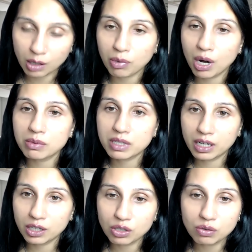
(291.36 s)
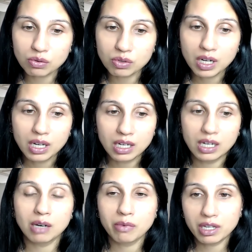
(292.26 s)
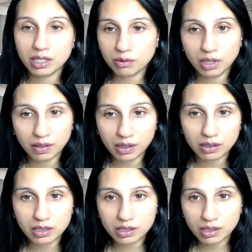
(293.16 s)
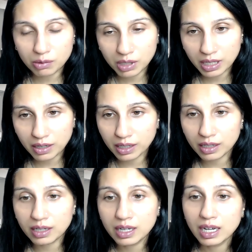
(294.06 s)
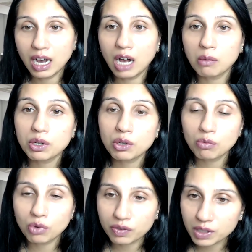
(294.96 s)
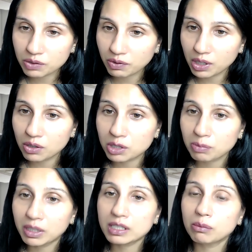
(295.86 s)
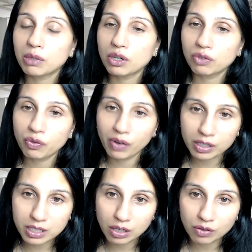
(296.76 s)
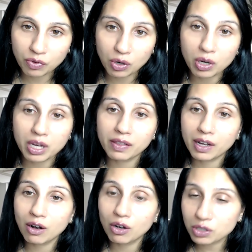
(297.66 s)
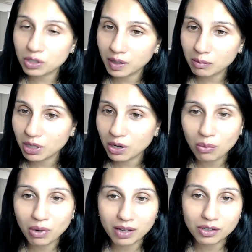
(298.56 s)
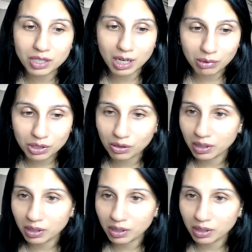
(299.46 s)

prompts that I used as in the description area. I'll be doing more of these videos. Please let me know if you found this helpful. And then also let me know what other topics